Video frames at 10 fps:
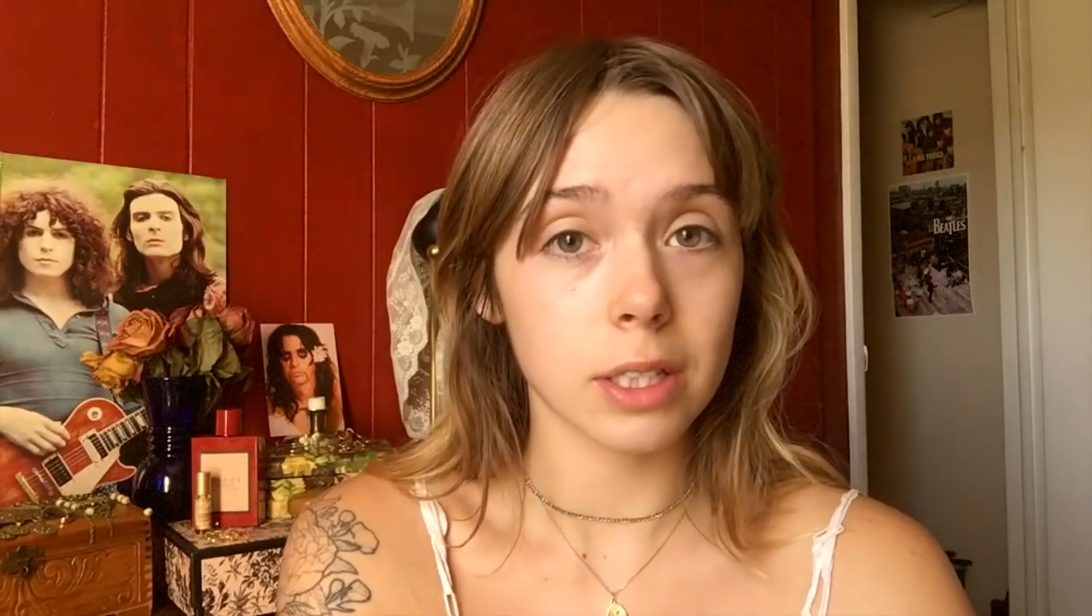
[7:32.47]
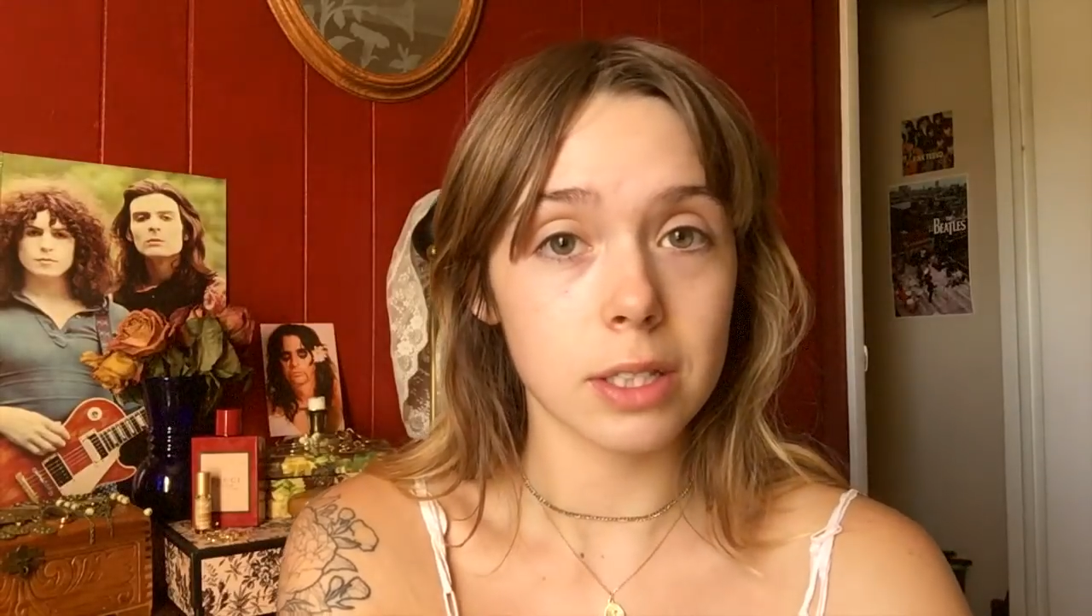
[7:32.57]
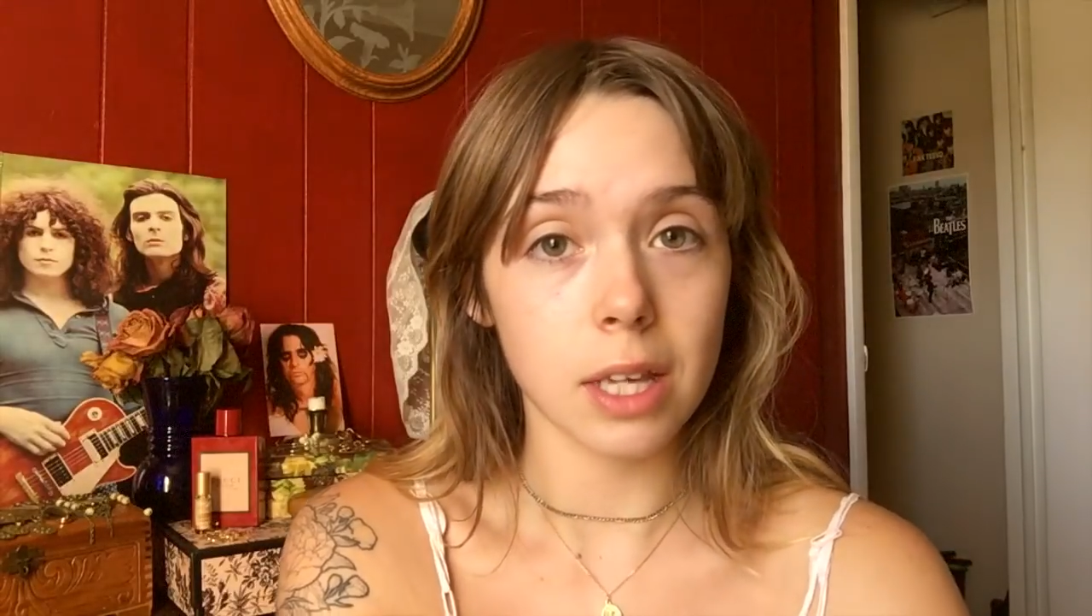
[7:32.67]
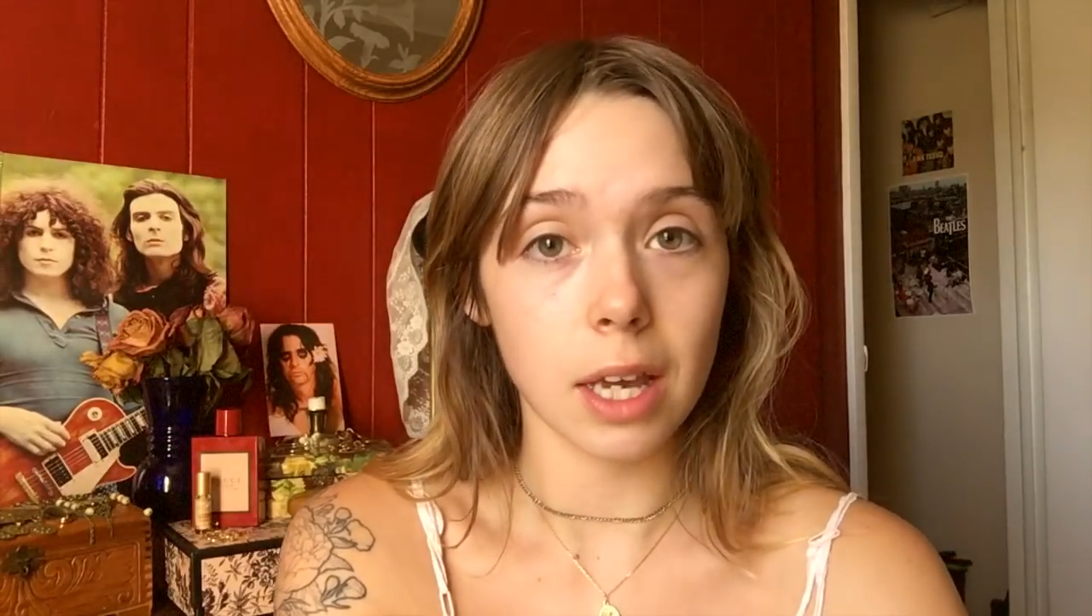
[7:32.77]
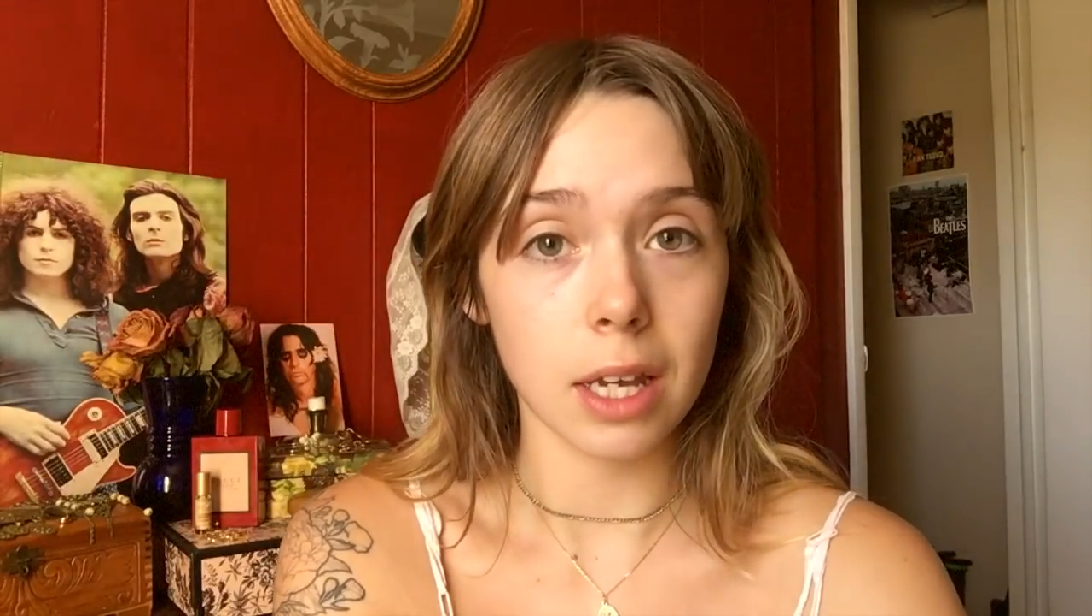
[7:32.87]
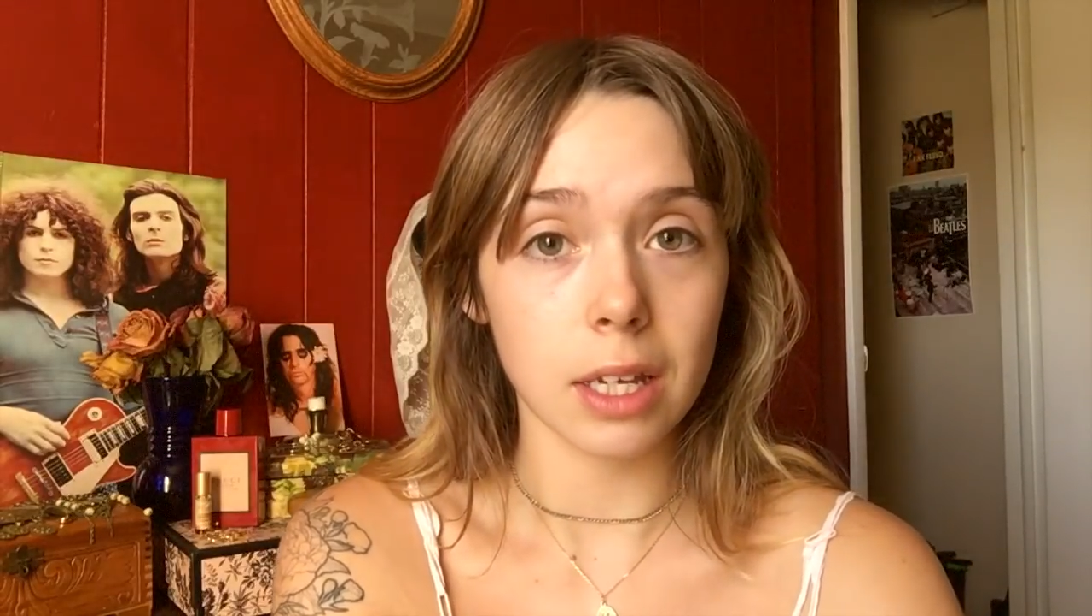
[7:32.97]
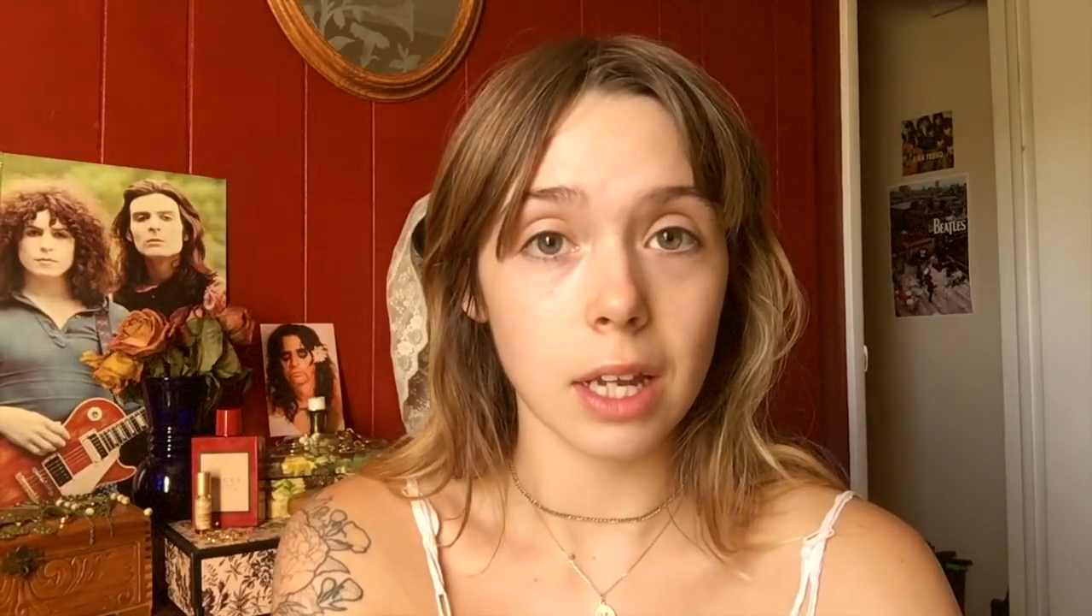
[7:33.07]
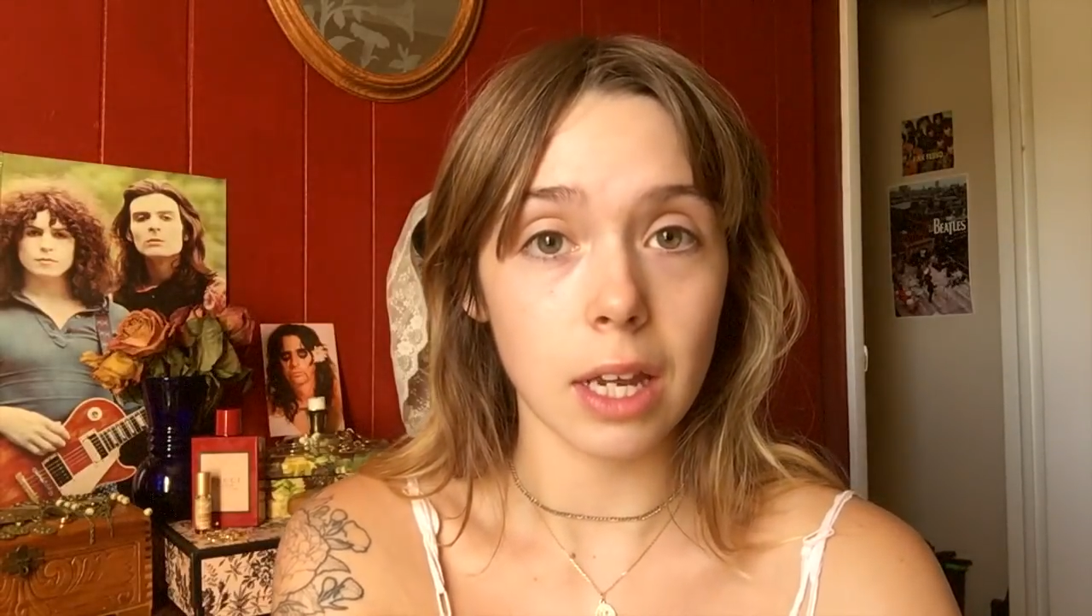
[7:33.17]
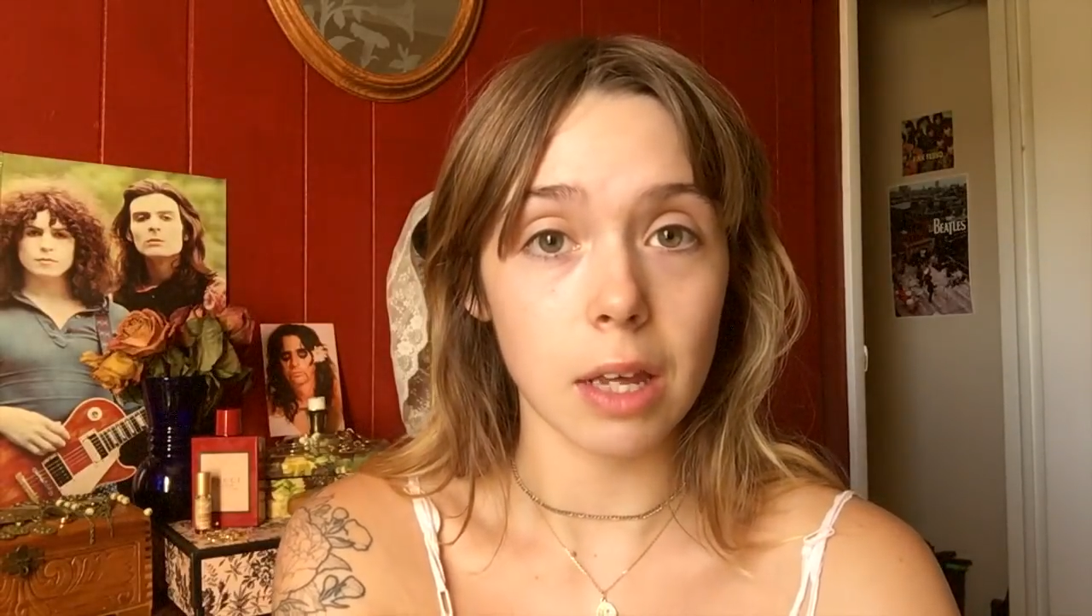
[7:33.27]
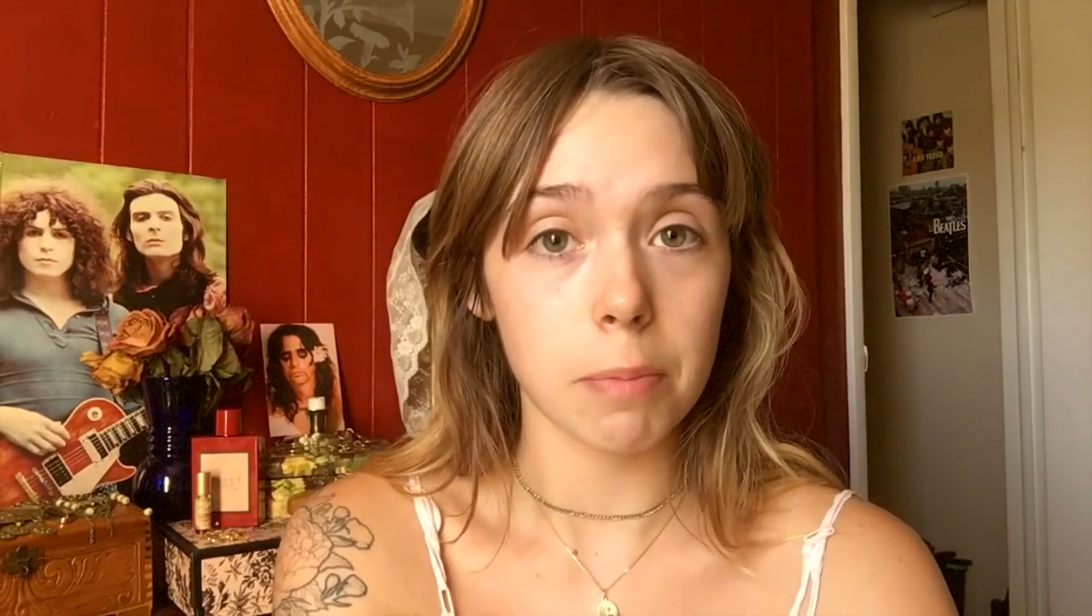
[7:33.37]
contain
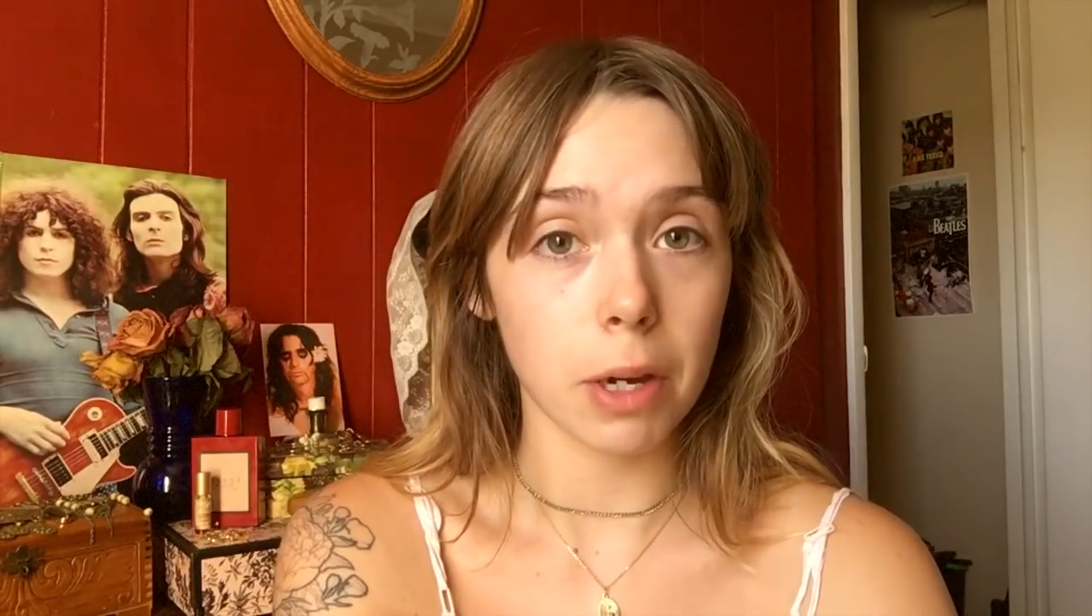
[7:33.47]
any